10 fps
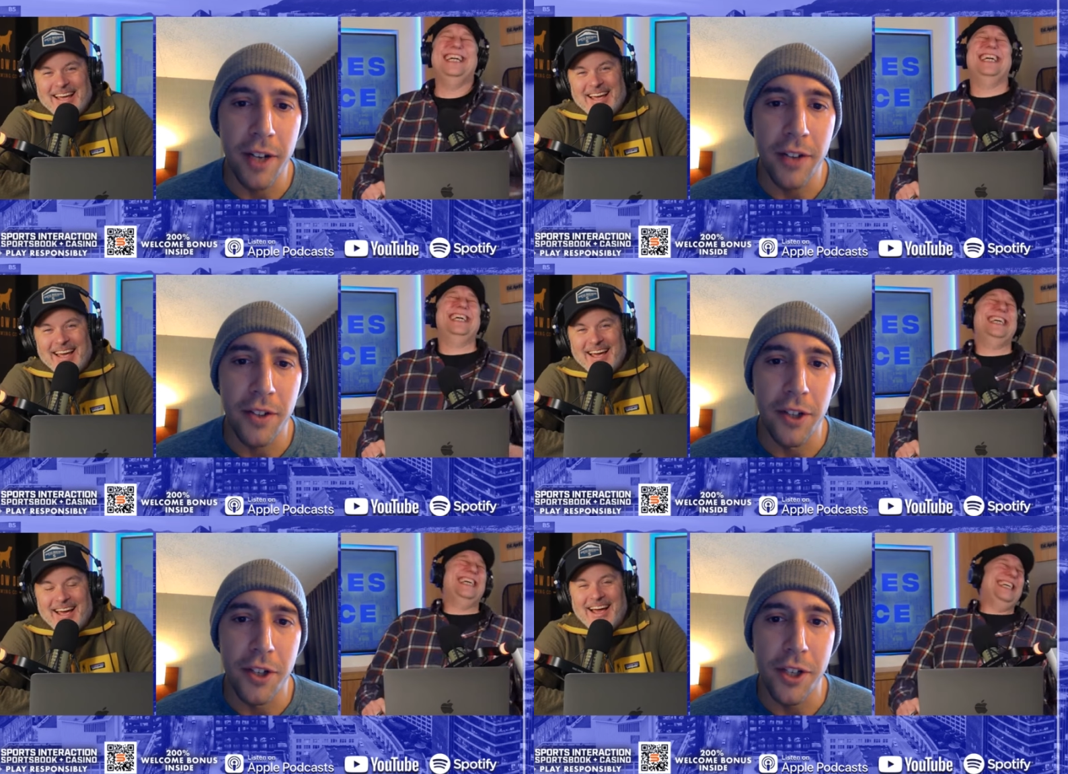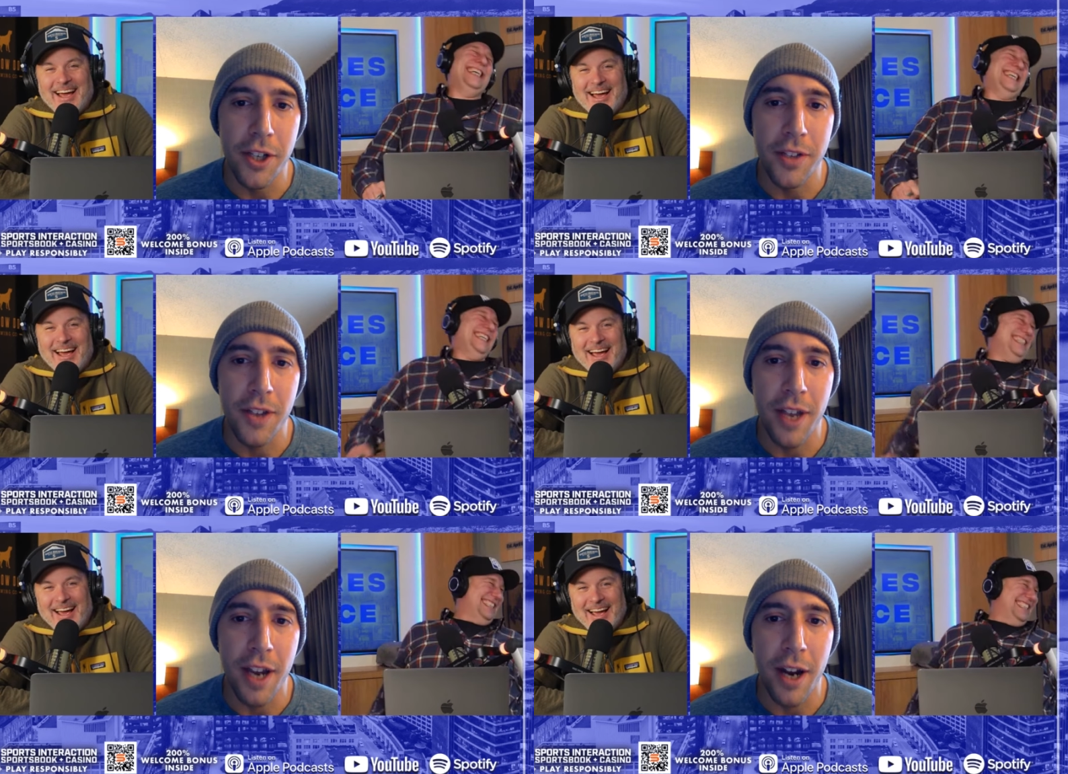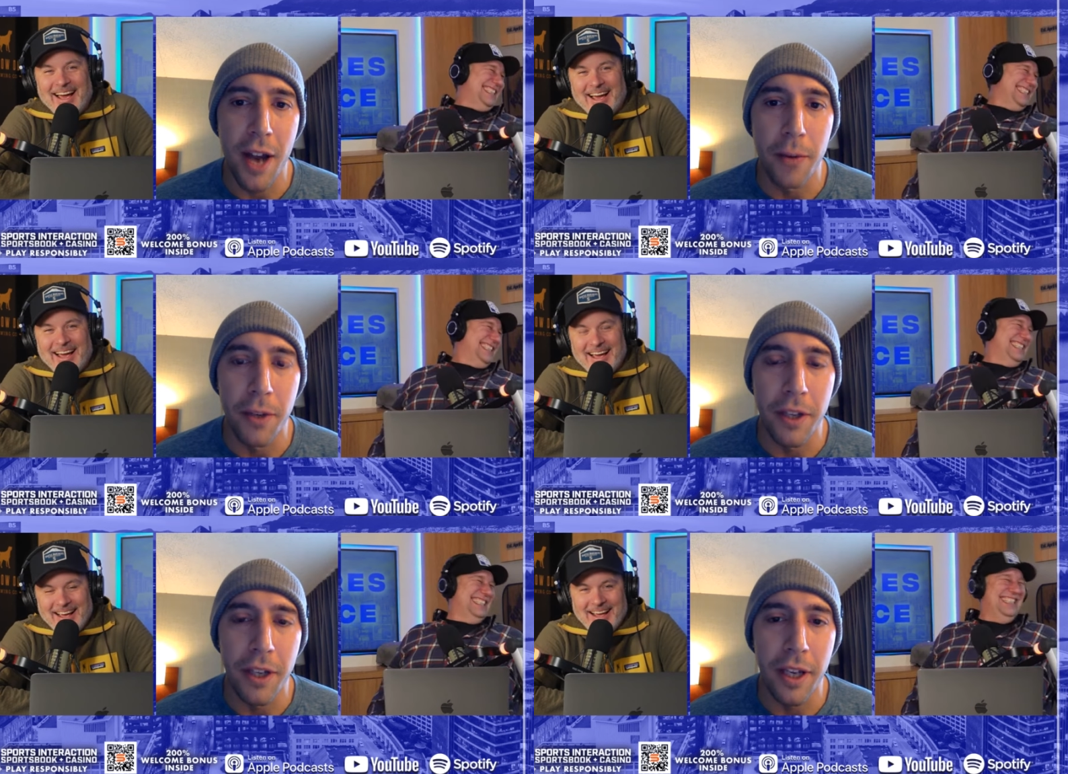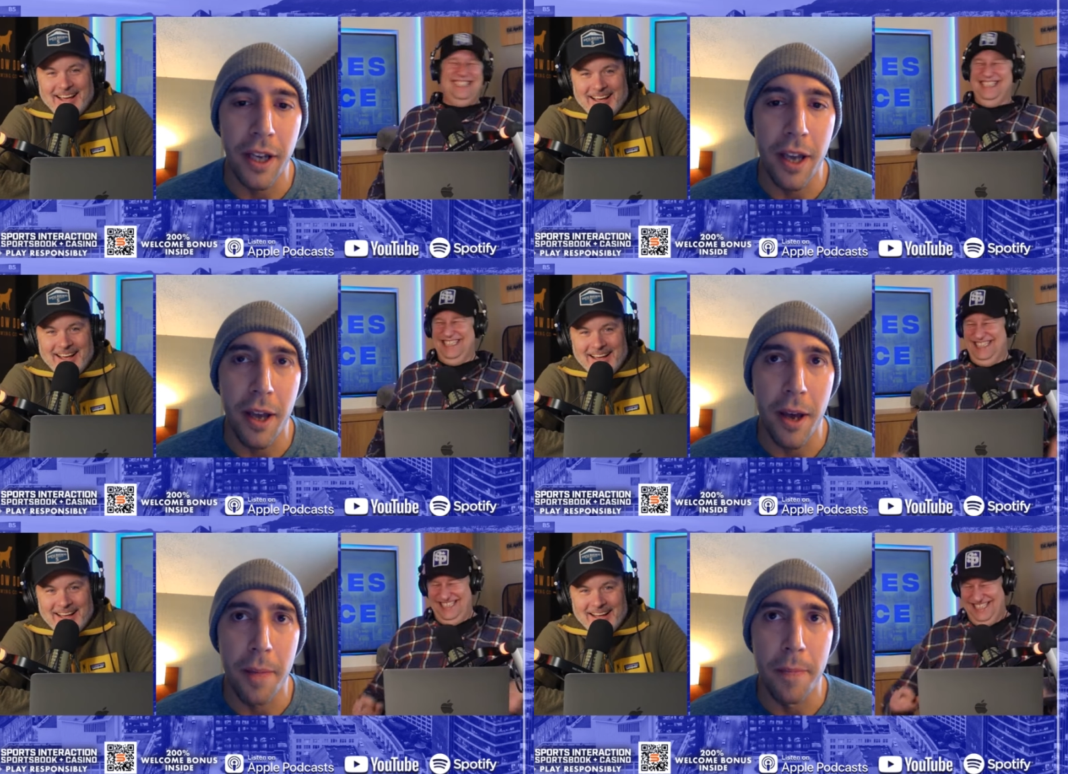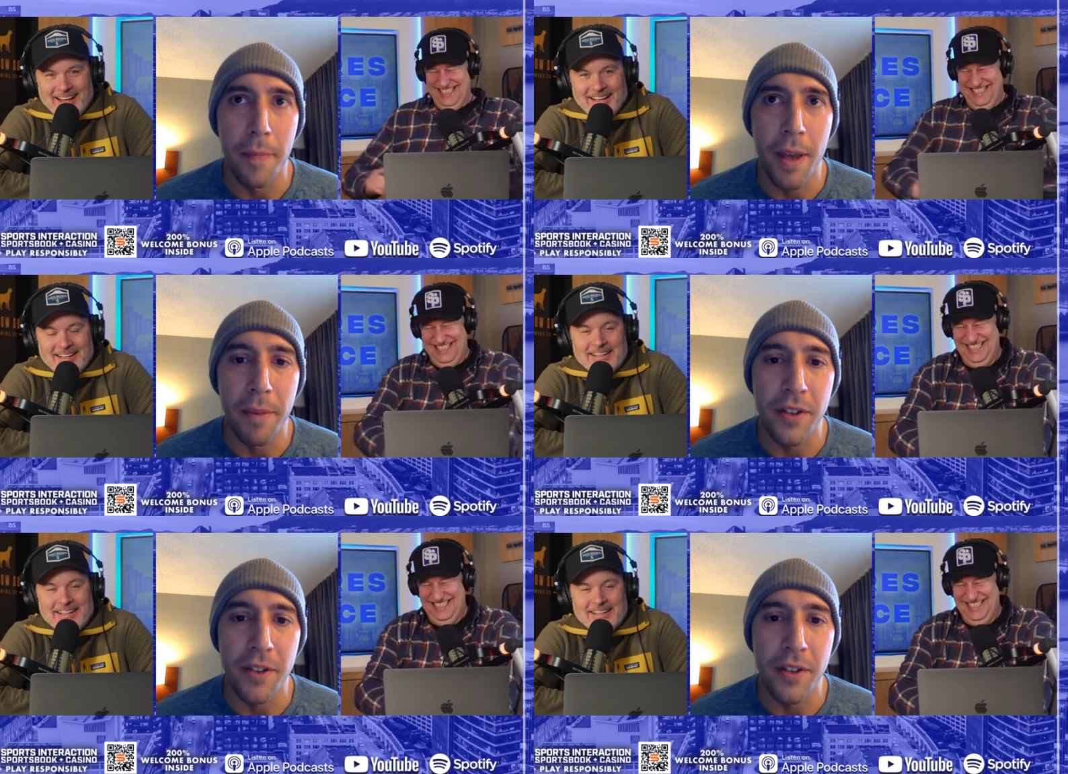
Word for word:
Speaker 1: synergies, and I, I really um, am